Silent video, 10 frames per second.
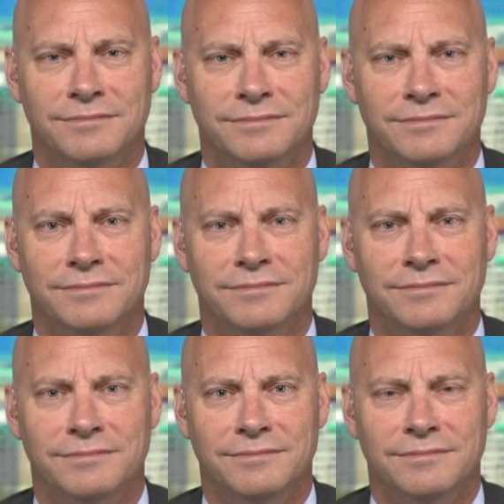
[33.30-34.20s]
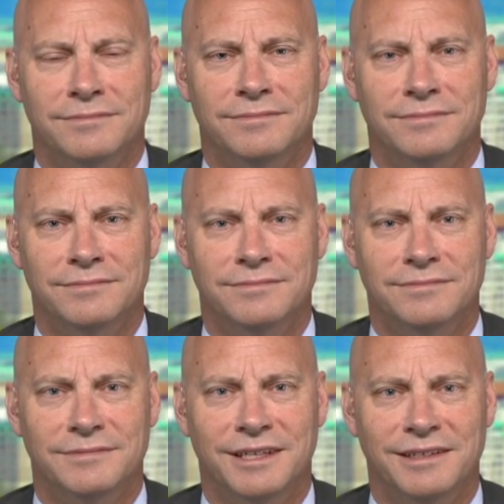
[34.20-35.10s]

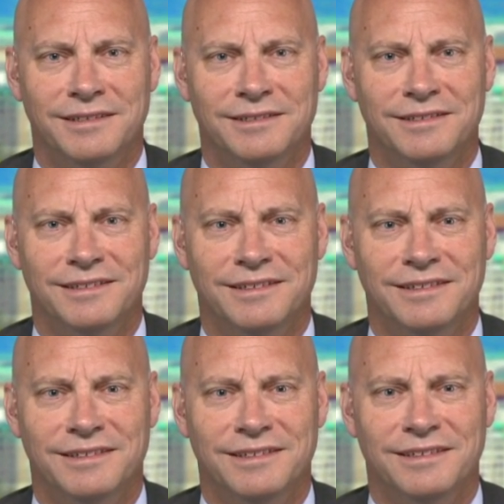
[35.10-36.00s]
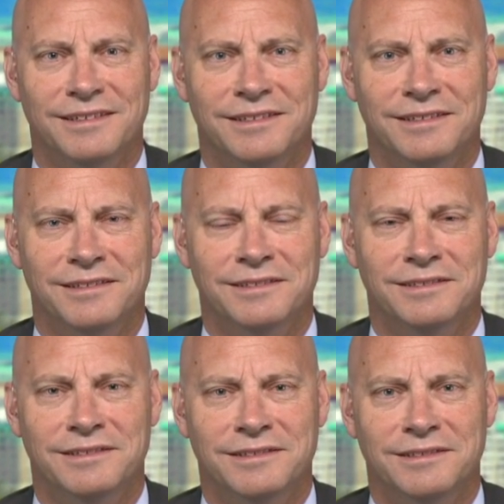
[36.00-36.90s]

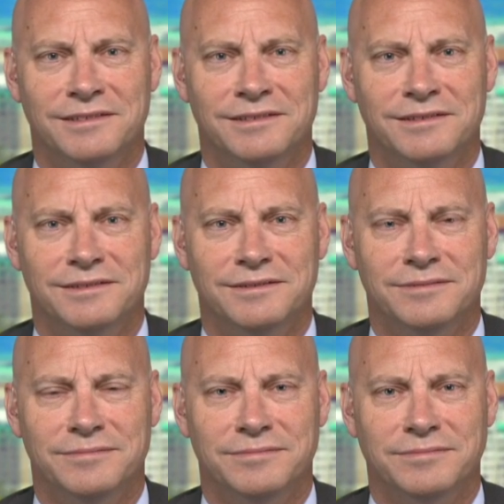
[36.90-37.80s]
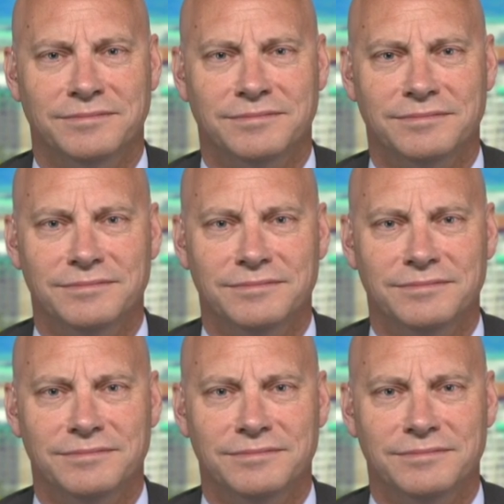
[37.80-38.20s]
The person shown says nothing.